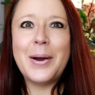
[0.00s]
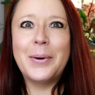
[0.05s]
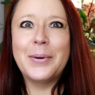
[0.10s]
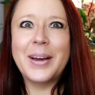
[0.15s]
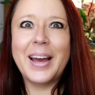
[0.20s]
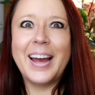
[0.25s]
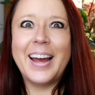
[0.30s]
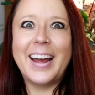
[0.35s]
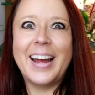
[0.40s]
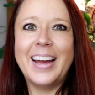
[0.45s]

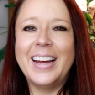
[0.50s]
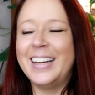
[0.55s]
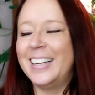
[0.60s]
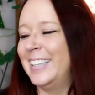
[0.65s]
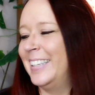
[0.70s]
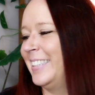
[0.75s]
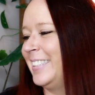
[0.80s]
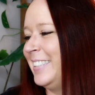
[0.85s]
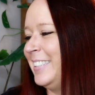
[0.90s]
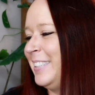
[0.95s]
Okay.
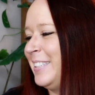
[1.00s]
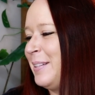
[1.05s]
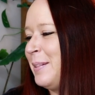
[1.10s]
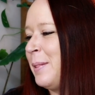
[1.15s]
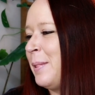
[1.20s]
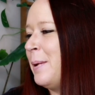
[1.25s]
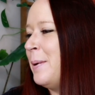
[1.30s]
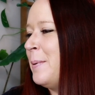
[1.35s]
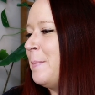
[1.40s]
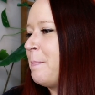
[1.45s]

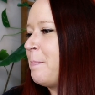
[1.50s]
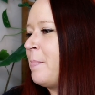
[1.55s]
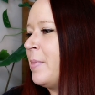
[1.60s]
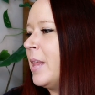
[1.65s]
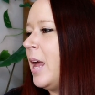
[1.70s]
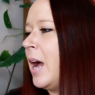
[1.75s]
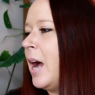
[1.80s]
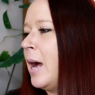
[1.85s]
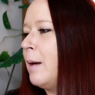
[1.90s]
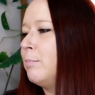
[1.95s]

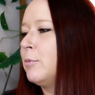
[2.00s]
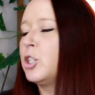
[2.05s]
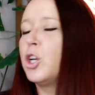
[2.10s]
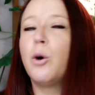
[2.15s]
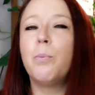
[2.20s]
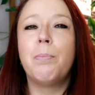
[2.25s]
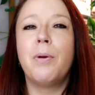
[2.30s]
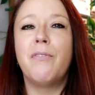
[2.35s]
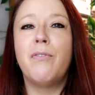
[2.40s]
So